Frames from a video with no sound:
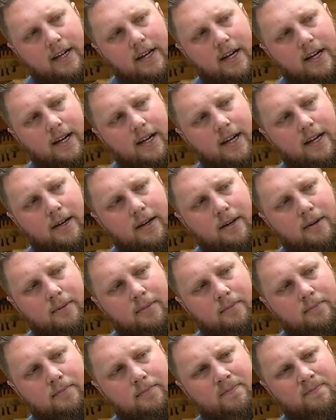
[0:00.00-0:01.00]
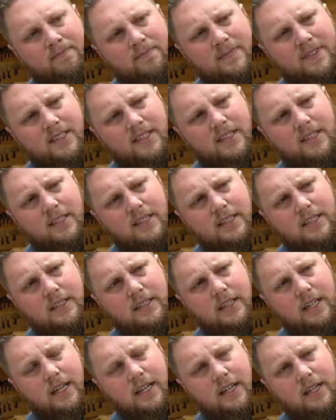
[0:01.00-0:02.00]
Um,
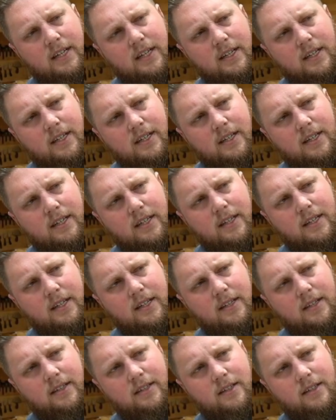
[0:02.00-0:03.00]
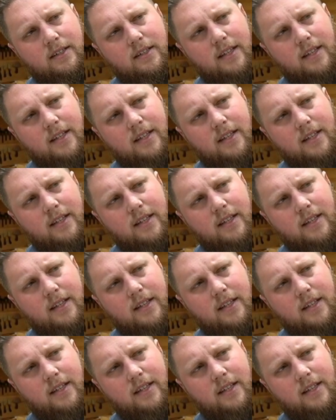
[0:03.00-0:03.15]
uh,